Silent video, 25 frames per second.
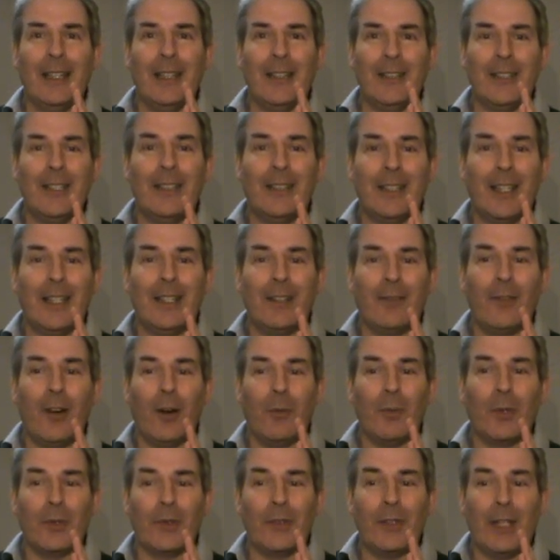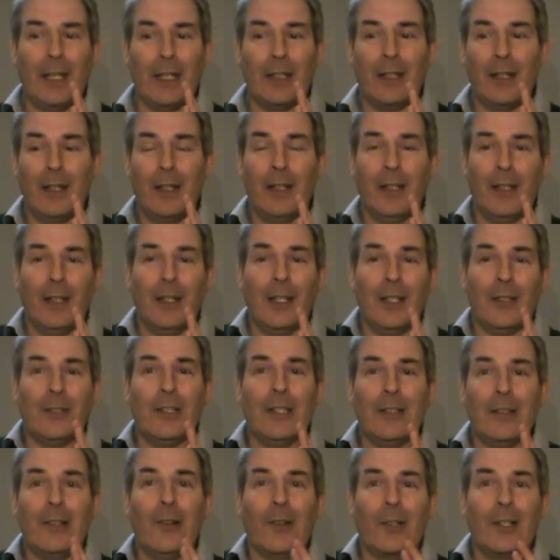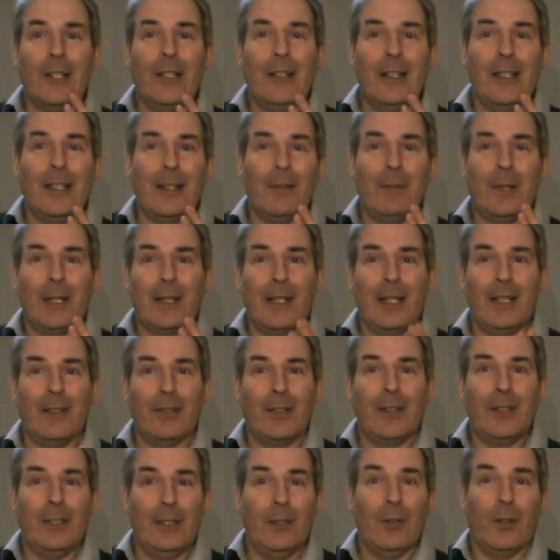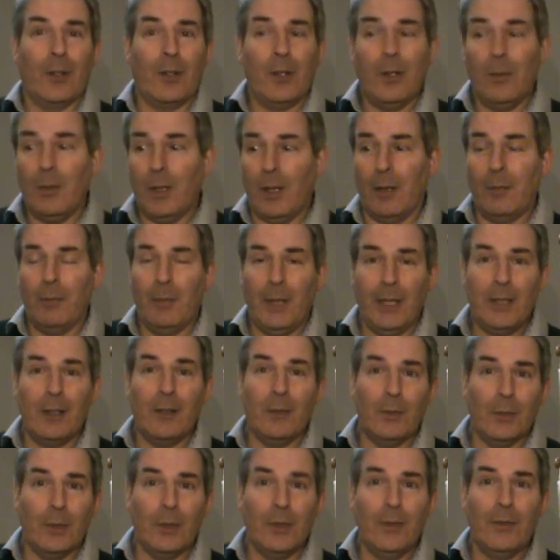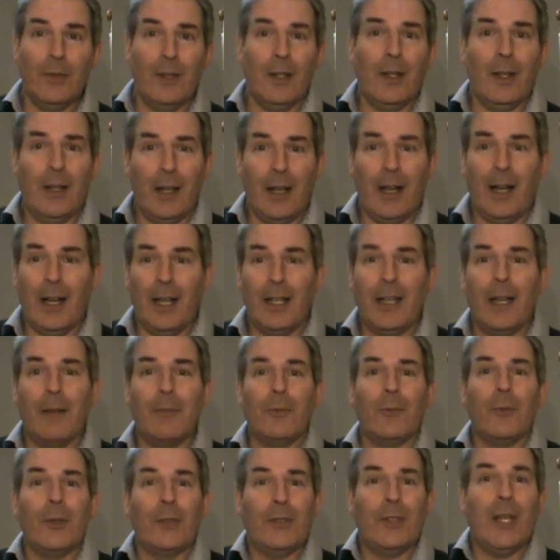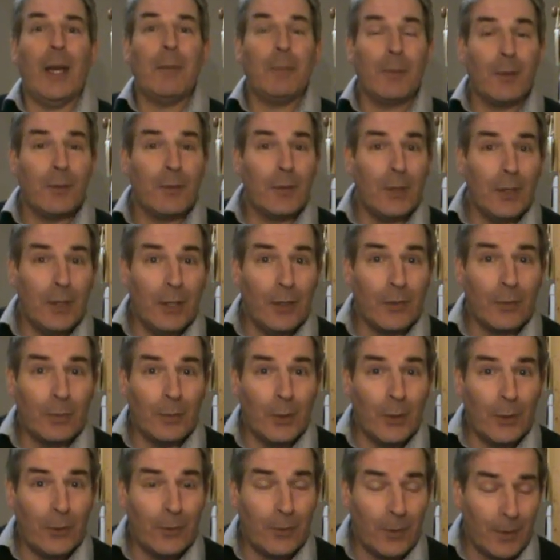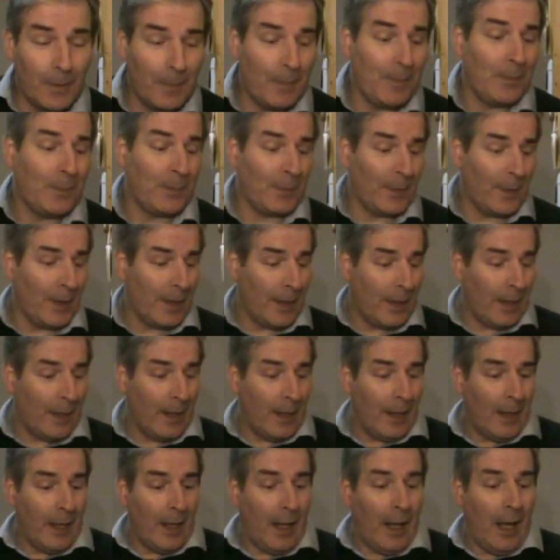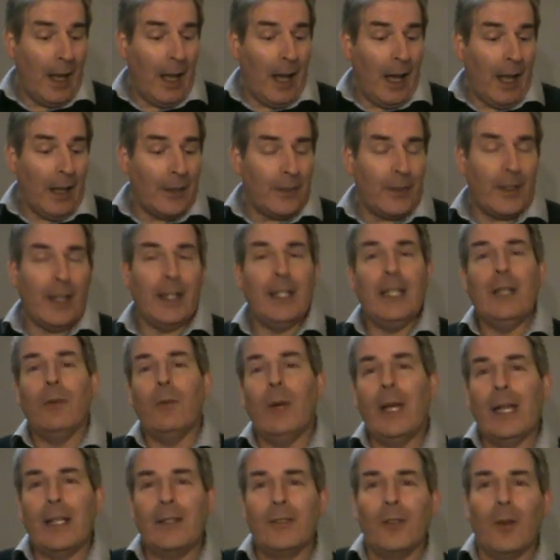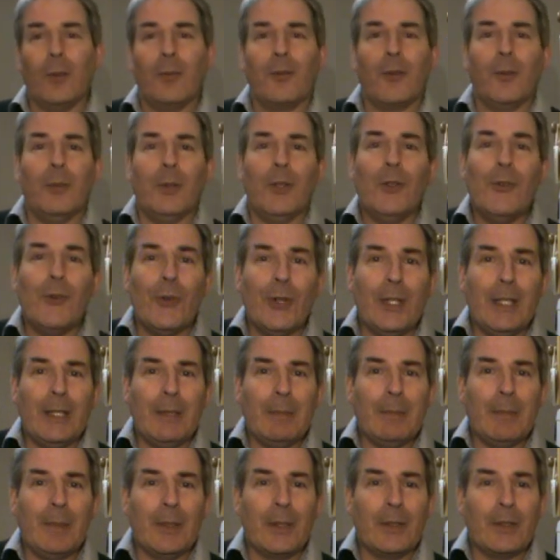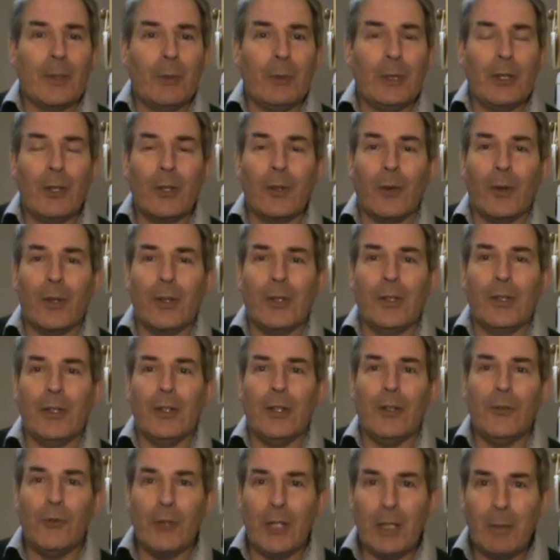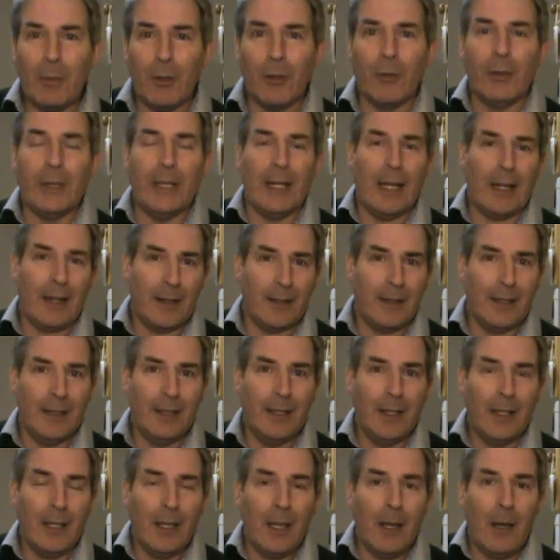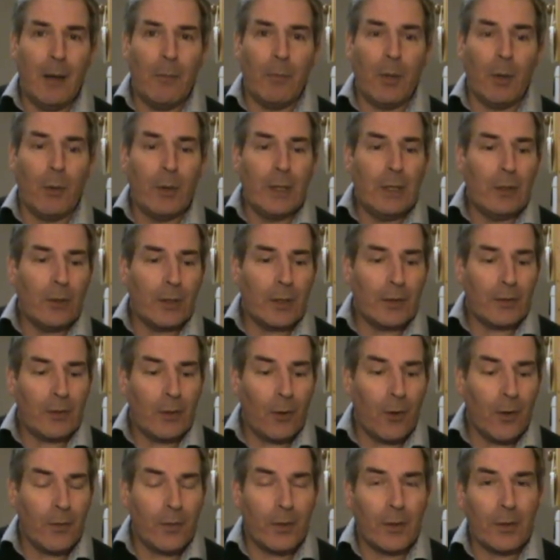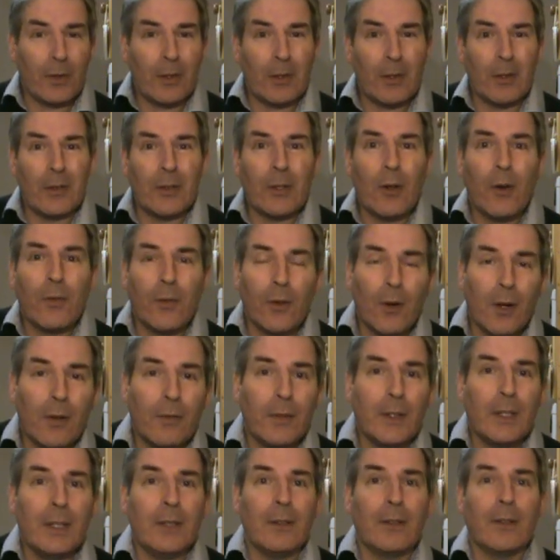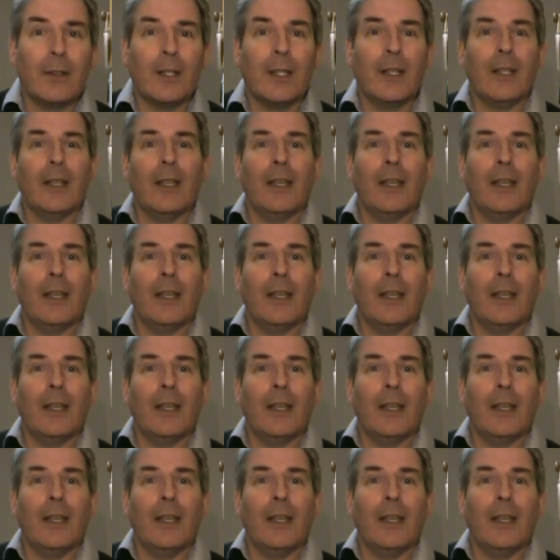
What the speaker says: She's kind of almost saying, she's looking a little bit kind of, you know, come on, make your move. I am receptive to this move. Then he wakes up from a dream. So we don't know whether it's a dream or reality, but we noticed the overall video,